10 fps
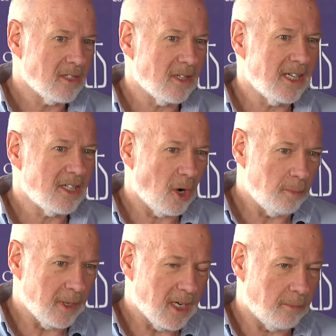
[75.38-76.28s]
so they
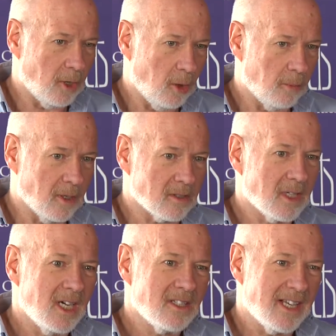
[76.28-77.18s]
don't become homeless.
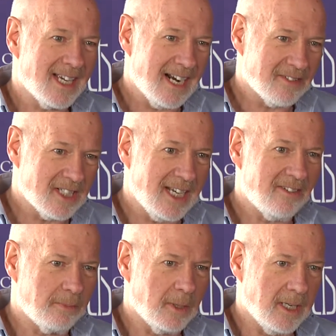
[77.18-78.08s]
They can have a
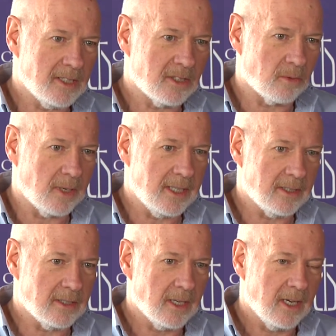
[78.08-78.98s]
safe place to
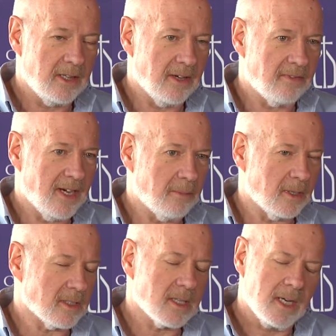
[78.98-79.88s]
raise their
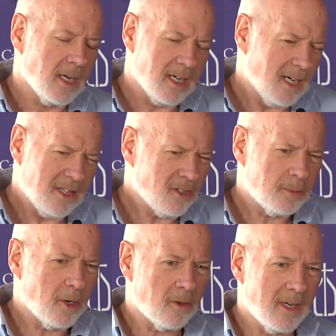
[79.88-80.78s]
families. Those
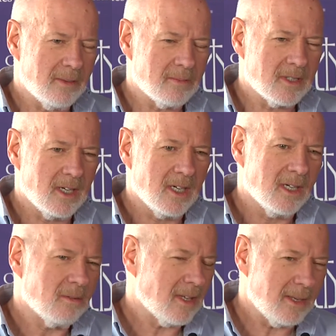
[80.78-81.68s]
programs,
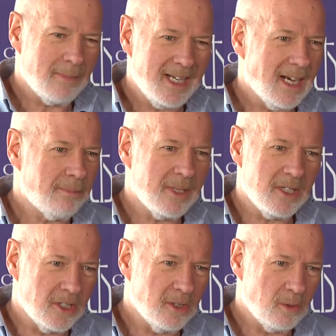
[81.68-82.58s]
while they may not be
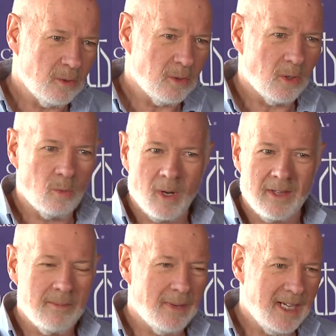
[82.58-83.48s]
new, while
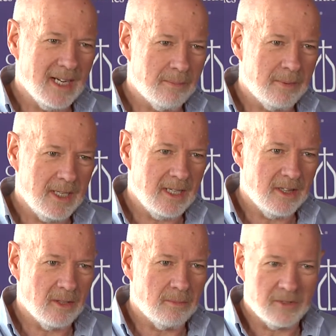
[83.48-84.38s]
they may not be
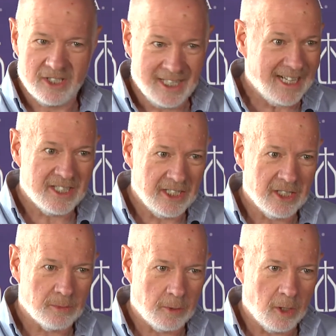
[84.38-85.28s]
the
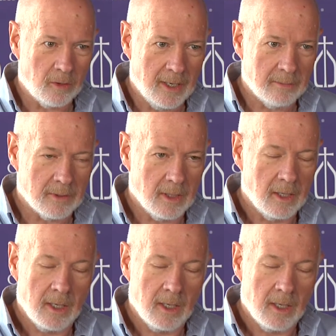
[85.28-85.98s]
sexiest programs,